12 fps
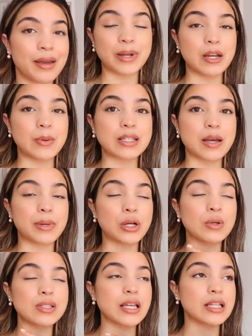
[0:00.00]
But anyways, I'm gonna
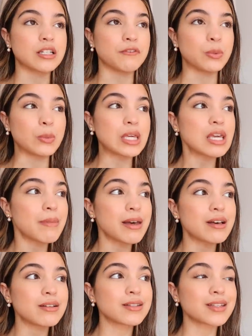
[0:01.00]
go send a few
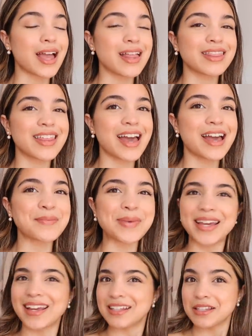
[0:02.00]
emails and then
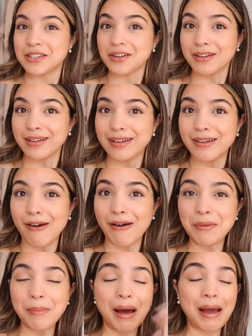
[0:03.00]
we can get started
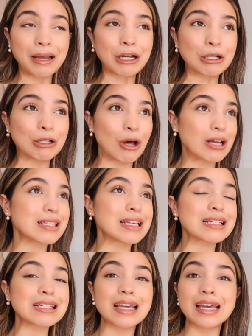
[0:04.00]
on my
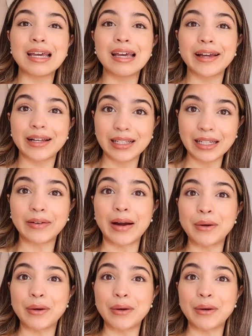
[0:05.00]
closet clear